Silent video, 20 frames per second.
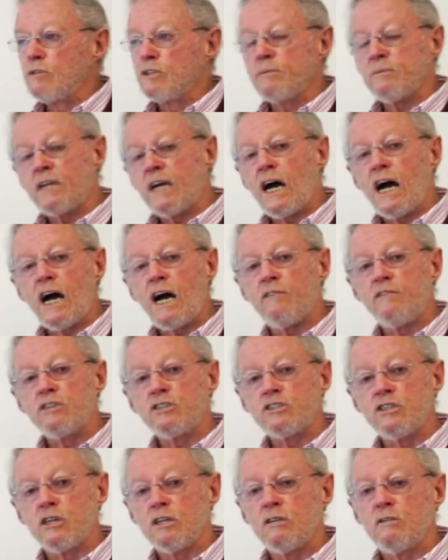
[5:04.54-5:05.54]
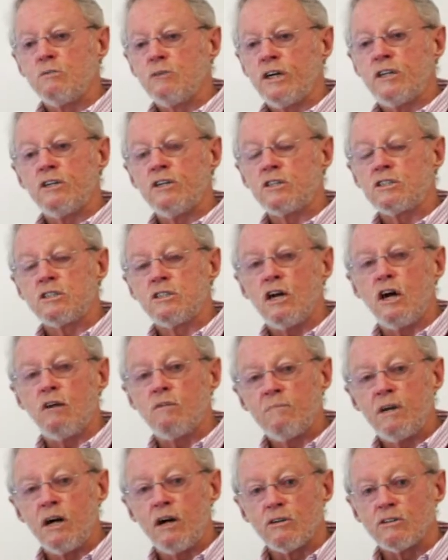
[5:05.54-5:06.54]
to be harvested when the snow
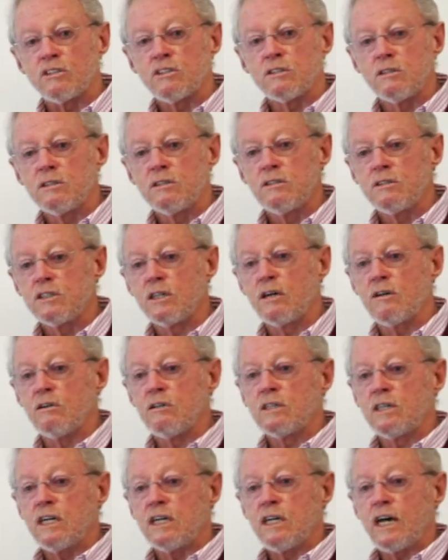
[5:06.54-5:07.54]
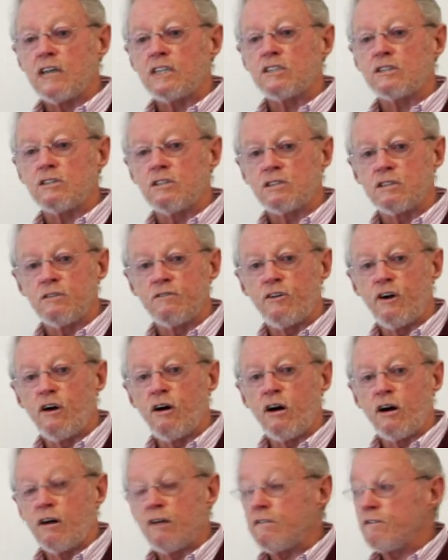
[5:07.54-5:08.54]
melts. So it has to
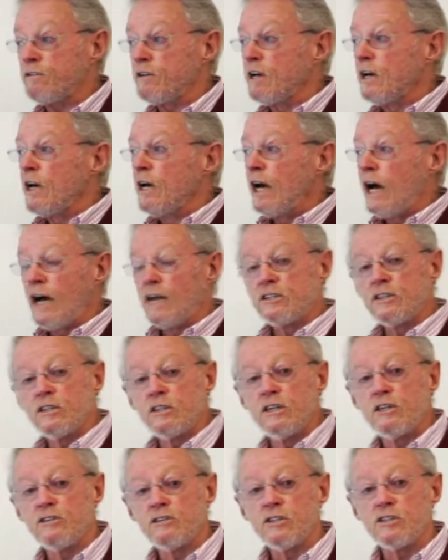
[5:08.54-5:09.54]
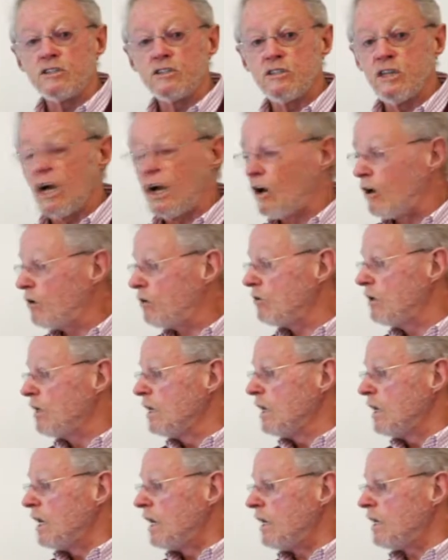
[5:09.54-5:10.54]
survive underneath the snow
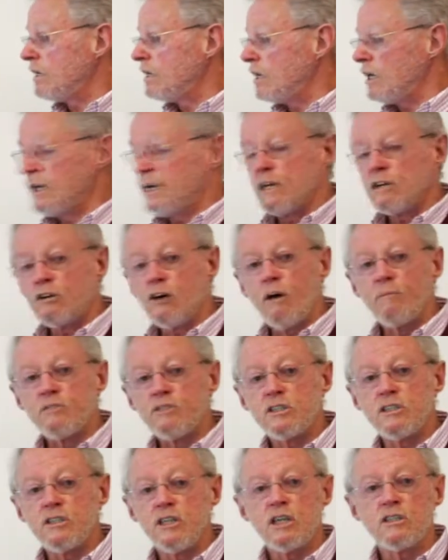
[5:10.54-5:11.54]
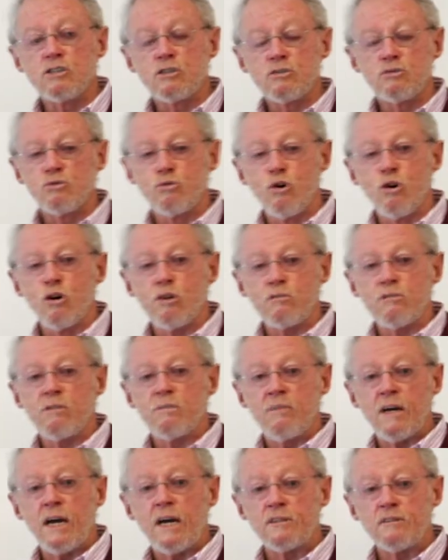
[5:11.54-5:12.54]
and cops an extraordinary
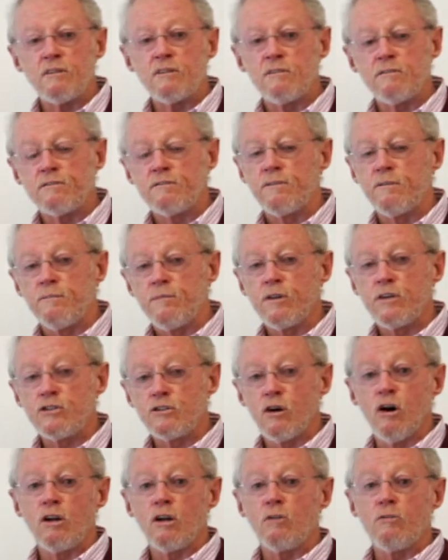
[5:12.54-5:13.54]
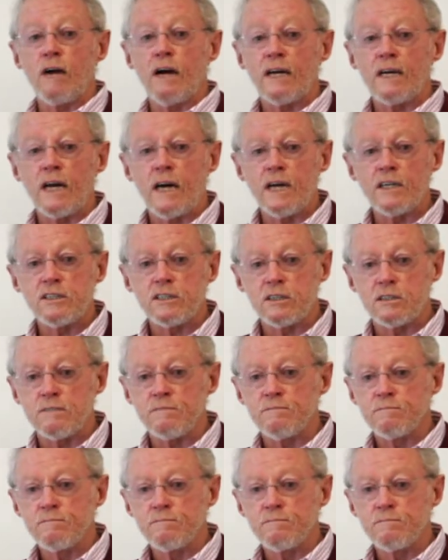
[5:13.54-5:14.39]
amount of solar radiation.